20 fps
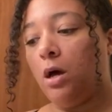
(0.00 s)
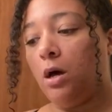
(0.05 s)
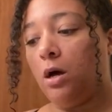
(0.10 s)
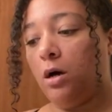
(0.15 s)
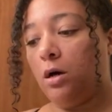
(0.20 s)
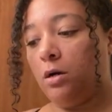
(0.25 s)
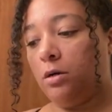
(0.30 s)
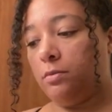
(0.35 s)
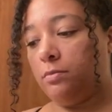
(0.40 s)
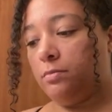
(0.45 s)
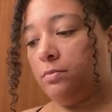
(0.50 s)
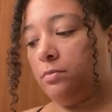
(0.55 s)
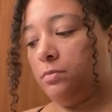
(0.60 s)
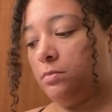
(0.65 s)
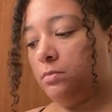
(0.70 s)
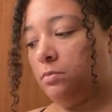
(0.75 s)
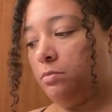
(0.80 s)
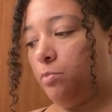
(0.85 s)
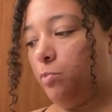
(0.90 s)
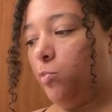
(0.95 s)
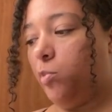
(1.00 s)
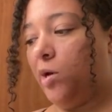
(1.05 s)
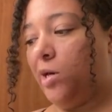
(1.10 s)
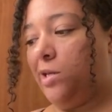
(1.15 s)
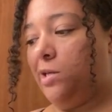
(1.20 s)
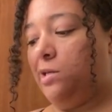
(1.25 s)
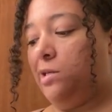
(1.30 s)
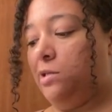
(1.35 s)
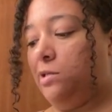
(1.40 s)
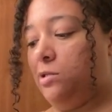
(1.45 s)
Um,
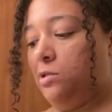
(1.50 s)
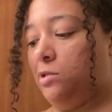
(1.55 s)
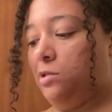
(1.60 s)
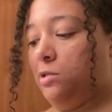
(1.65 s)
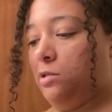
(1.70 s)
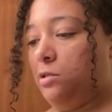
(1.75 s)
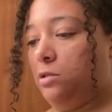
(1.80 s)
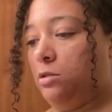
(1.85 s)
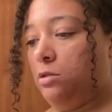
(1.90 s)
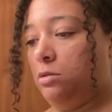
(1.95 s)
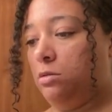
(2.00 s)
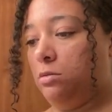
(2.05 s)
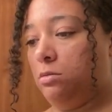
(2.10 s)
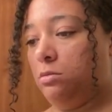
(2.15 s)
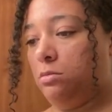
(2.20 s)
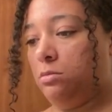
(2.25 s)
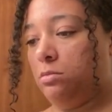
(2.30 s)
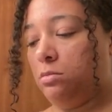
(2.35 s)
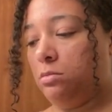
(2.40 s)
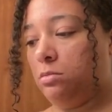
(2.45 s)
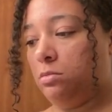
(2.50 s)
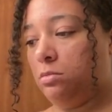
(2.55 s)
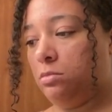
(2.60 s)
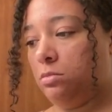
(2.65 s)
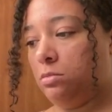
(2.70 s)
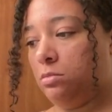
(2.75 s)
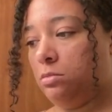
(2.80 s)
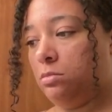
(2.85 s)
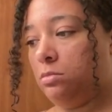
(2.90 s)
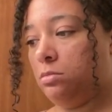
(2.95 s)
but it just,
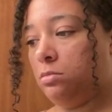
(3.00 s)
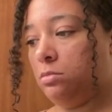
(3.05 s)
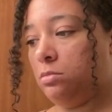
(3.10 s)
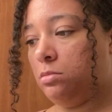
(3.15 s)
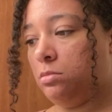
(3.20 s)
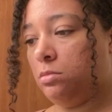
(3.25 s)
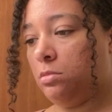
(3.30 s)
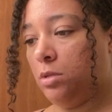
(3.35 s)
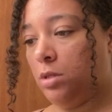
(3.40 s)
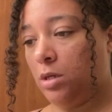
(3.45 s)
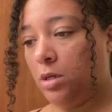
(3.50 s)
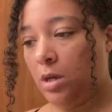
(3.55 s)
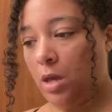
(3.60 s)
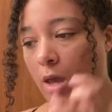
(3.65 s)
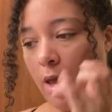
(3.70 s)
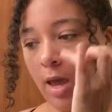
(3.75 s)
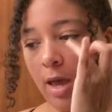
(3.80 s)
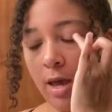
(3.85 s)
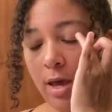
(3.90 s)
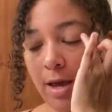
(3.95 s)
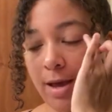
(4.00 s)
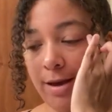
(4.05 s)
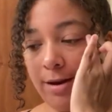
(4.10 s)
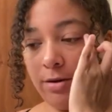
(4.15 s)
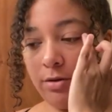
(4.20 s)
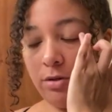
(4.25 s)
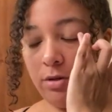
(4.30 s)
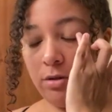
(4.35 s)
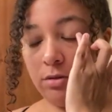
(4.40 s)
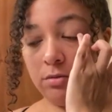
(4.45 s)
I
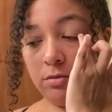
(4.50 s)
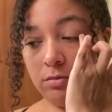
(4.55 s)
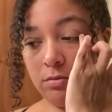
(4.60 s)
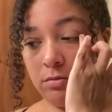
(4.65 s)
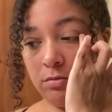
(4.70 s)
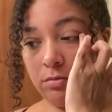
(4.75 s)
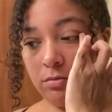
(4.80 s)
don't know,